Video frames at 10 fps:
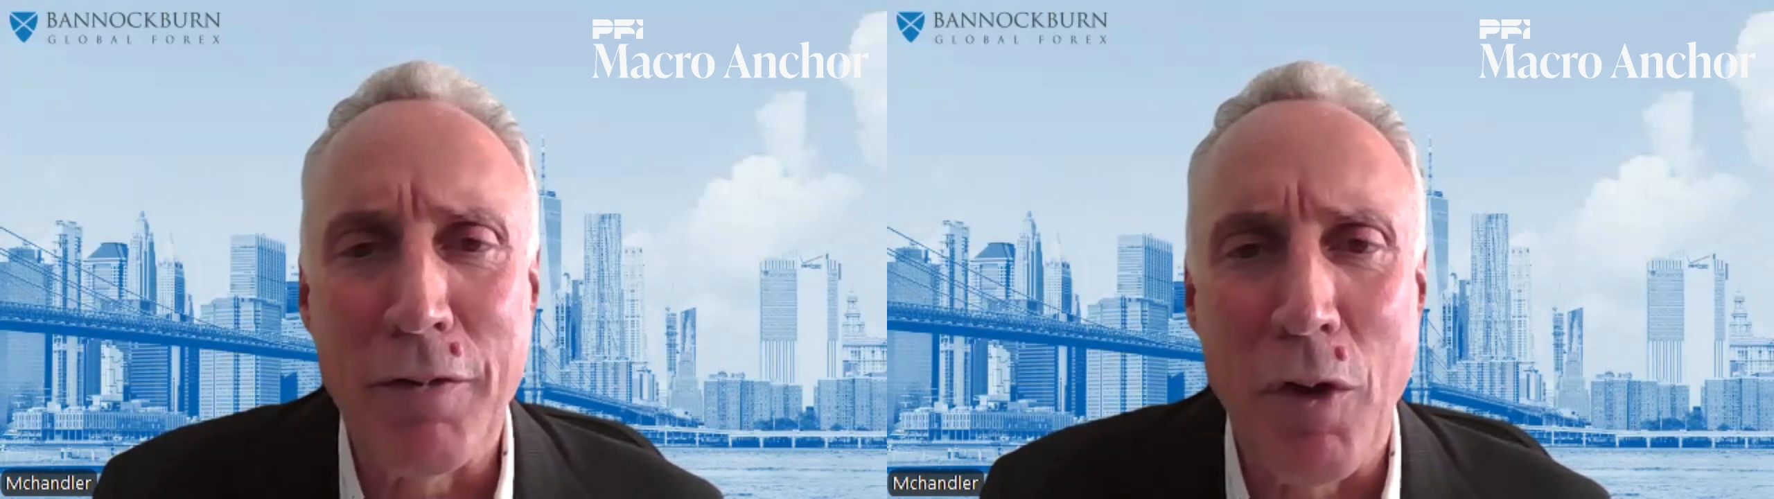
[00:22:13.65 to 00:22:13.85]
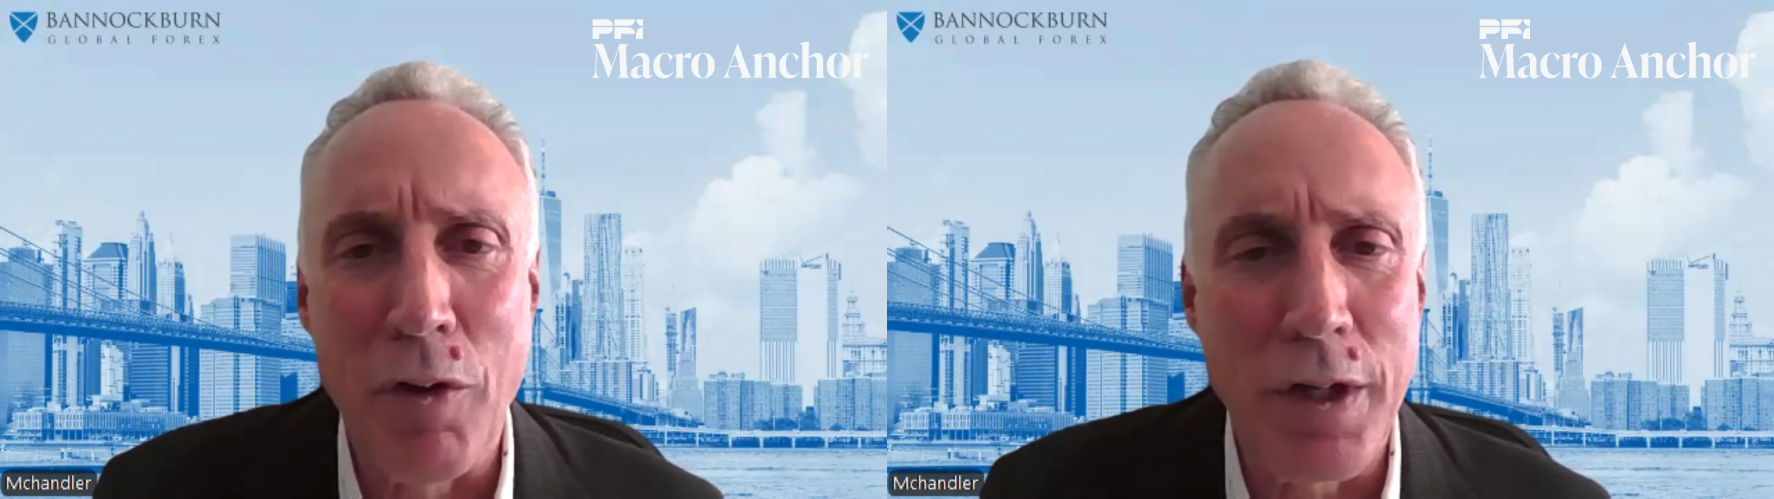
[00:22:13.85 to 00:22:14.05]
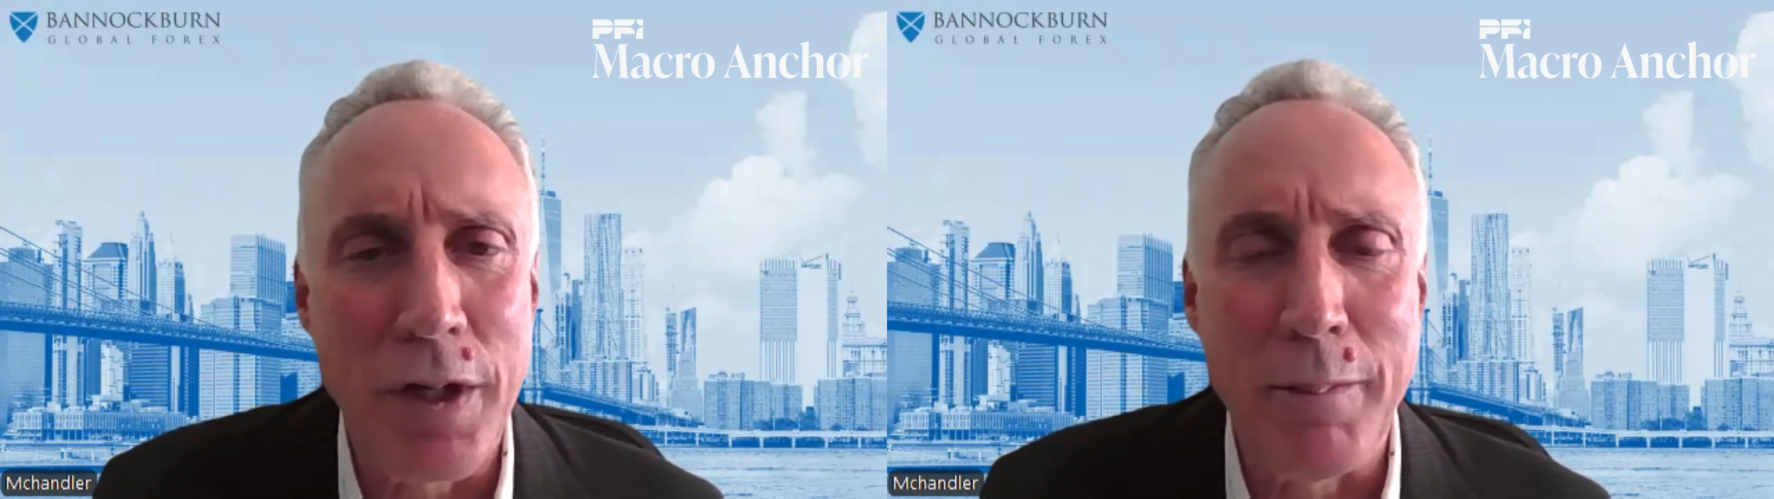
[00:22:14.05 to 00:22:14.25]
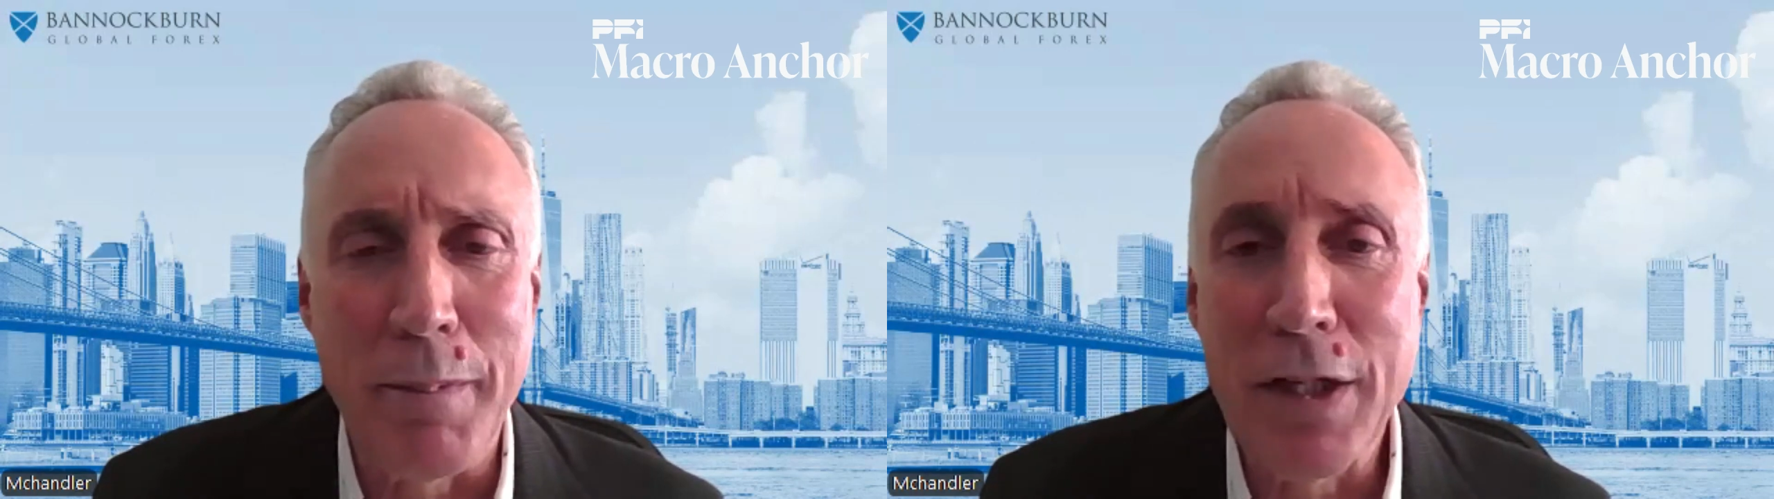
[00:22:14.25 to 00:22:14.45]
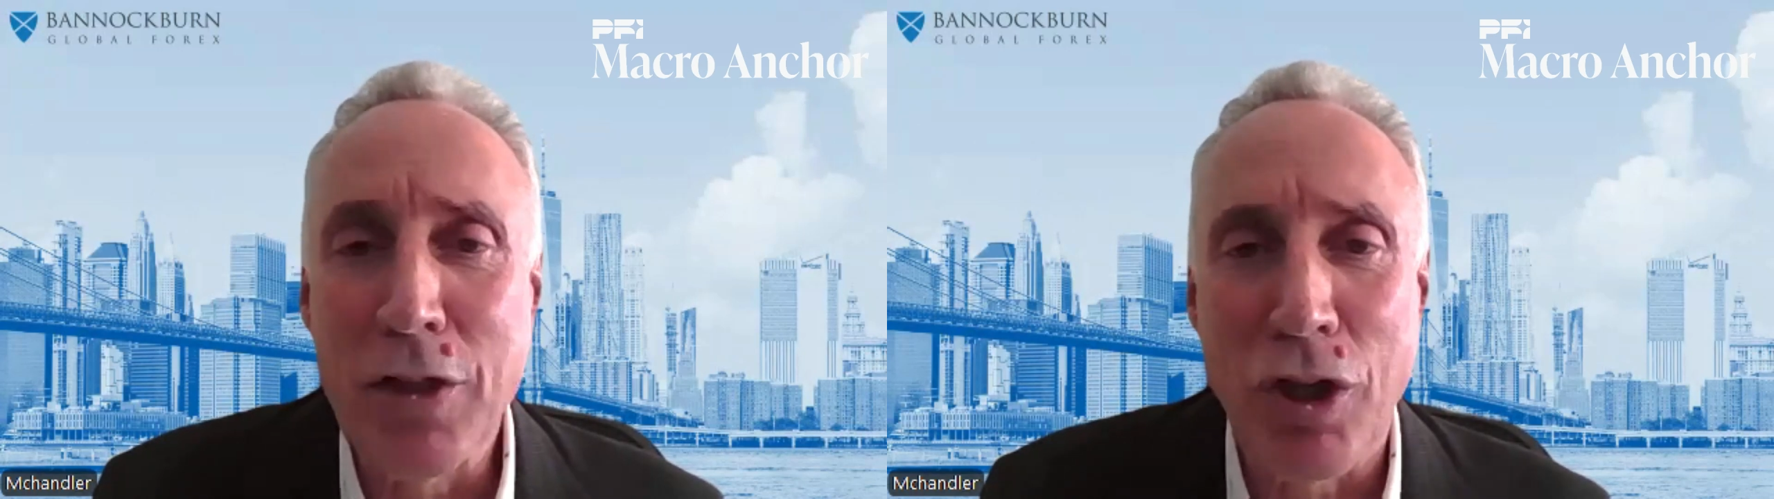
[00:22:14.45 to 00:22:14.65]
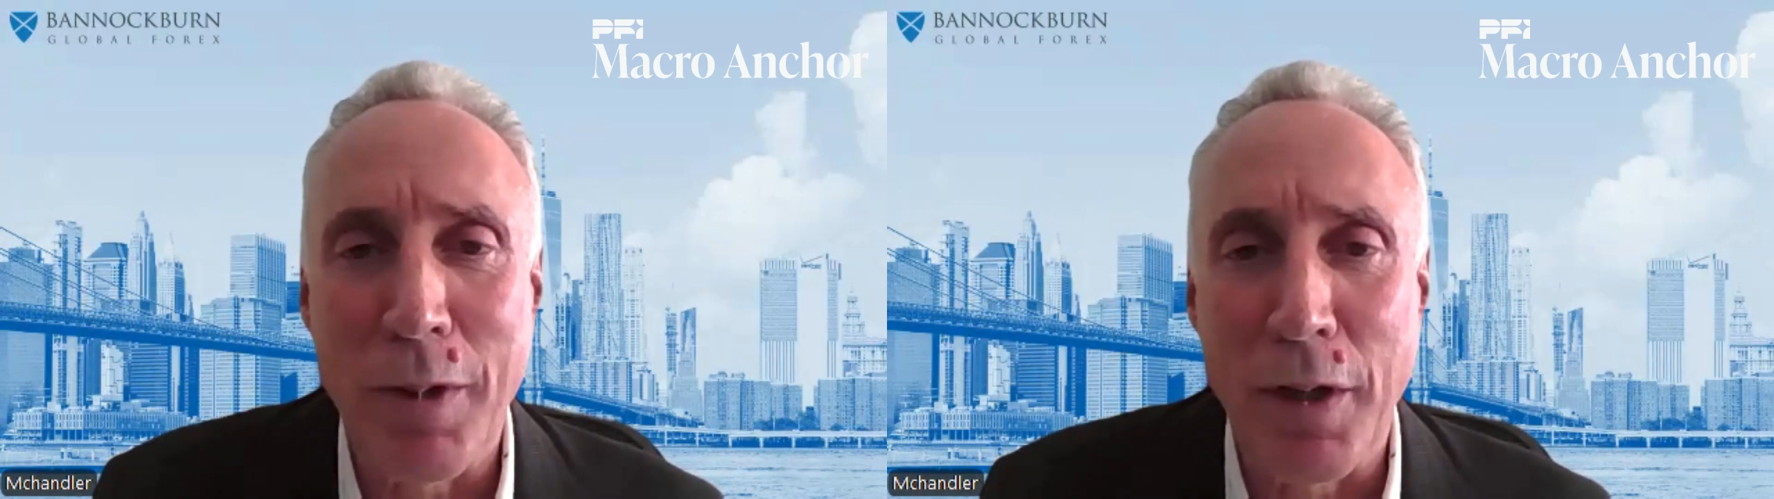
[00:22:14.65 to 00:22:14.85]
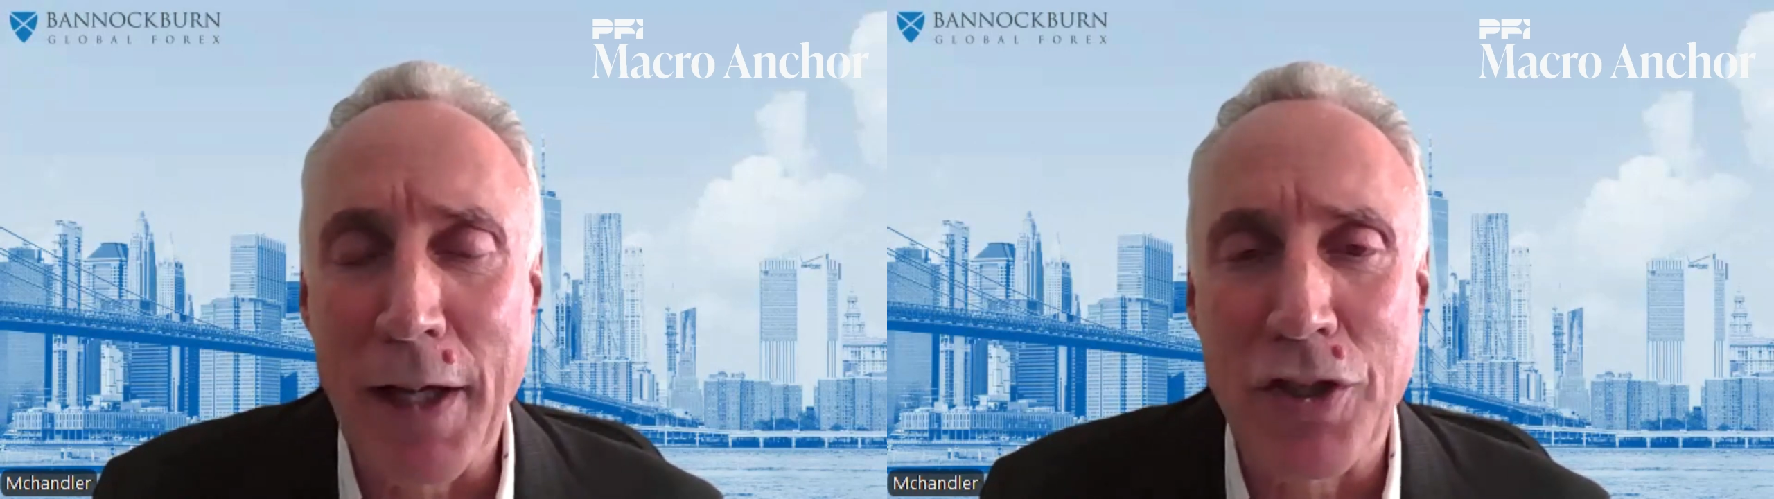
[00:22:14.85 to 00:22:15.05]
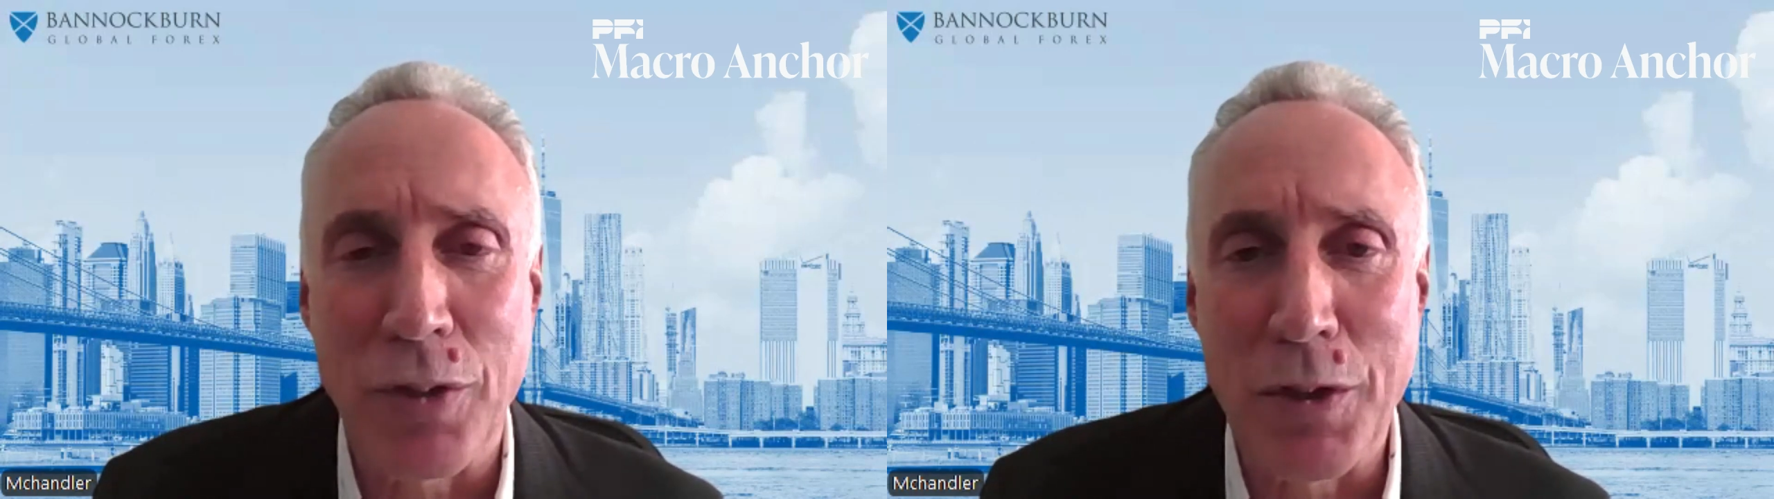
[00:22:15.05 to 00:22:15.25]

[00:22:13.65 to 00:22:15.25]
vote in the midterm election,